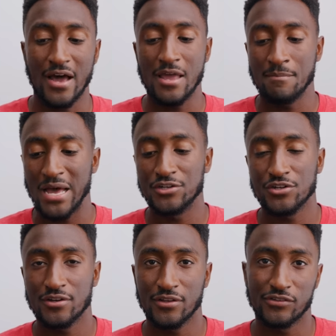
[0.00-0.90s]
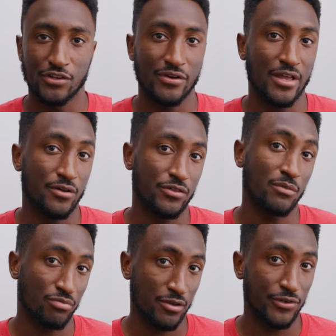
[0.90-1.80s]
I imagine considering how good the
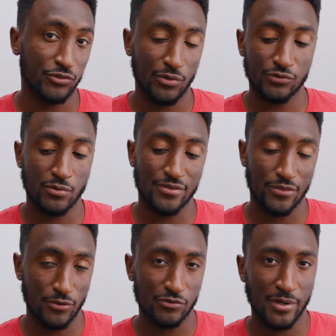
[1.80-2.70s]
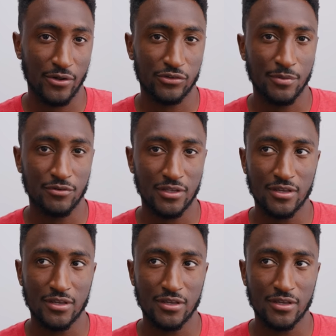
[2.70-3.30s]
previous ones were that those might also be really